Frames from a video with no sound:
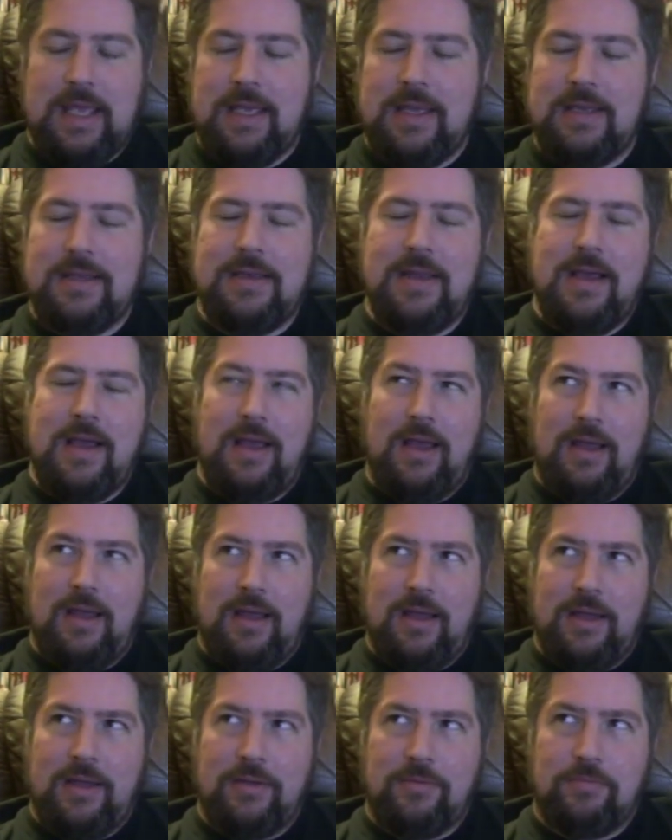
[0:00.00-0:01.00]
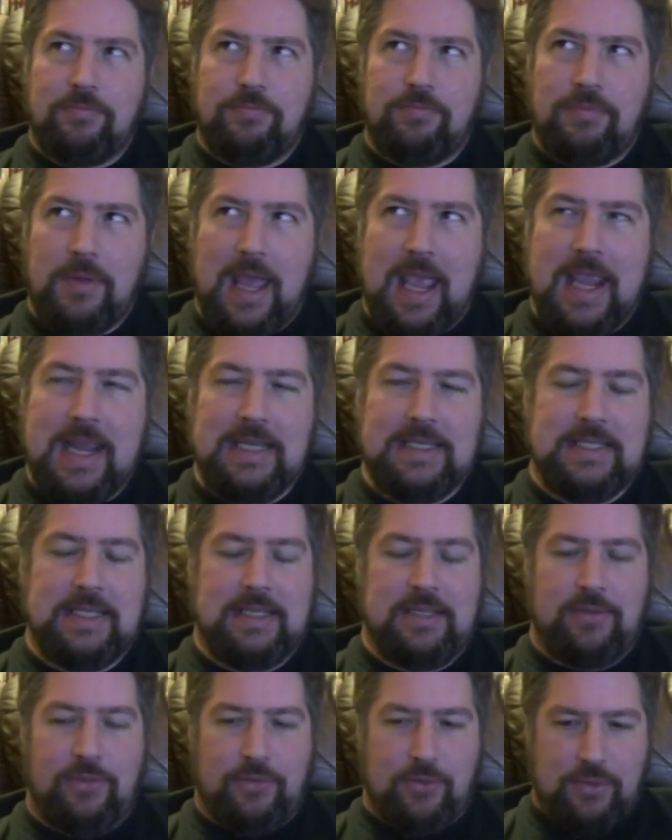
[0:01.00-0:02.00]
In uh,
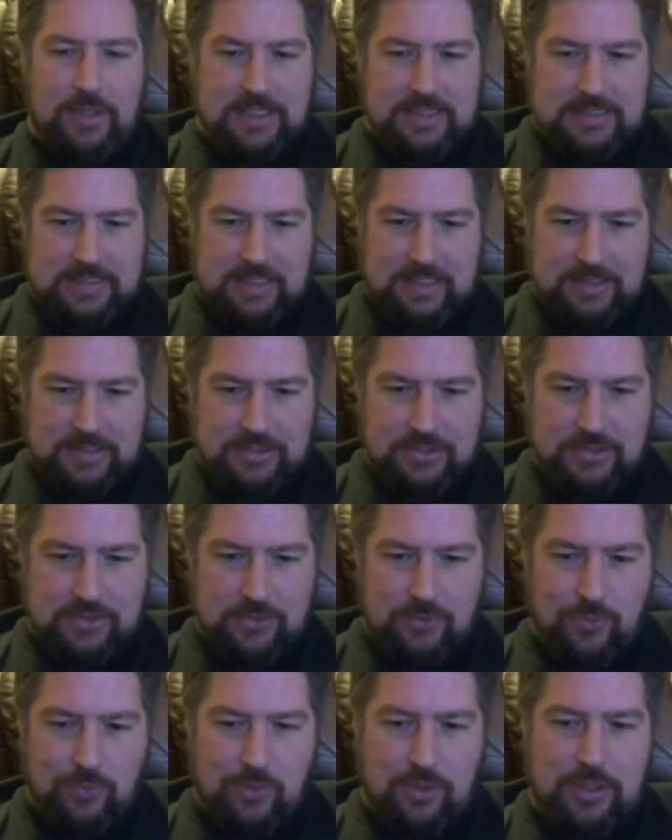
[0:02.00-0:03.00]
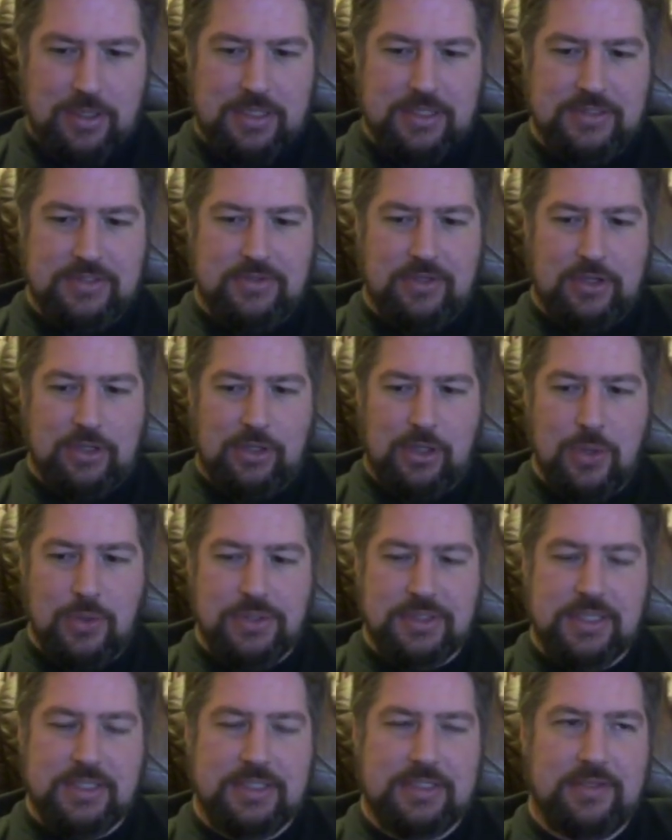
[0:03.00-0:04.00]
1836 was the
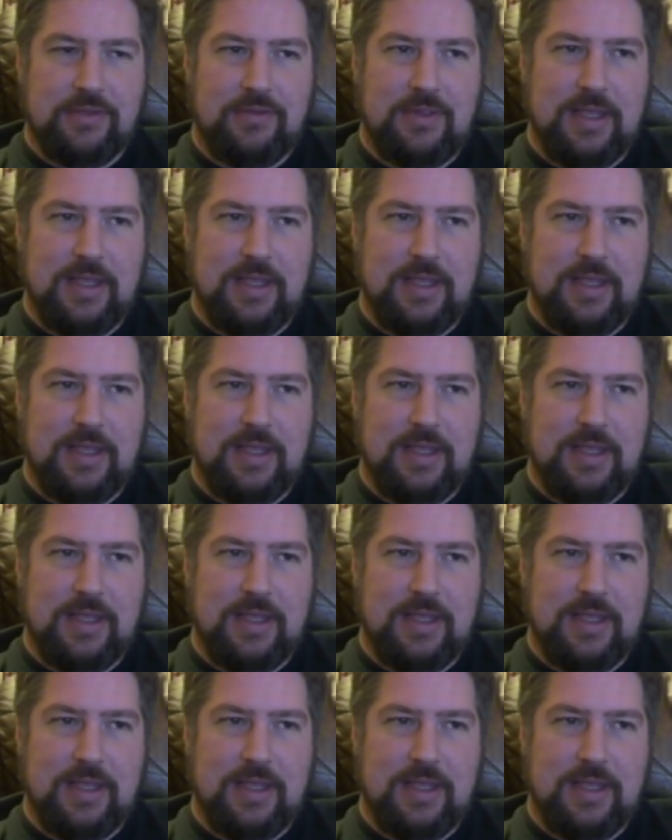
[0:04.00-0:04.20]
closest